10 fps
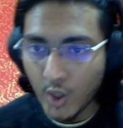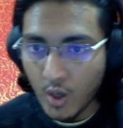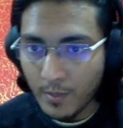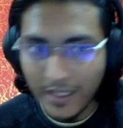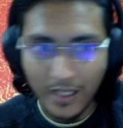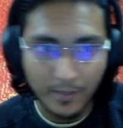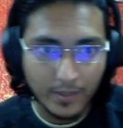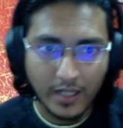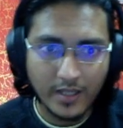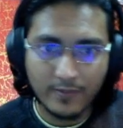comment
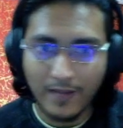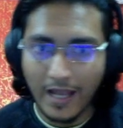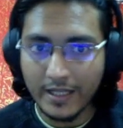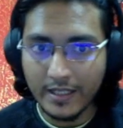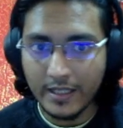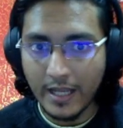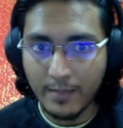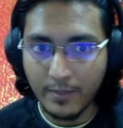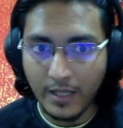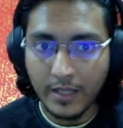API. The flag
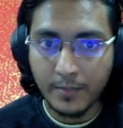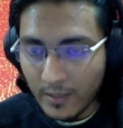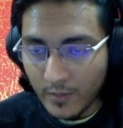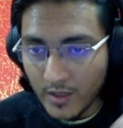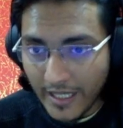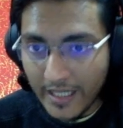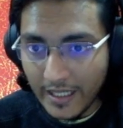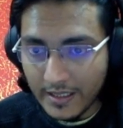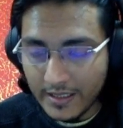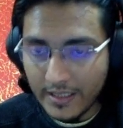entity API will take
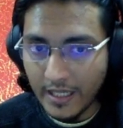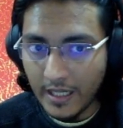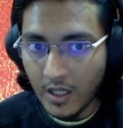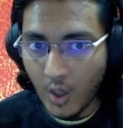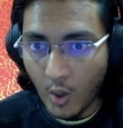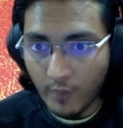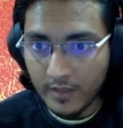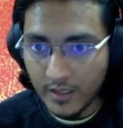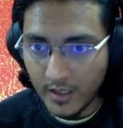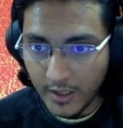in the detail of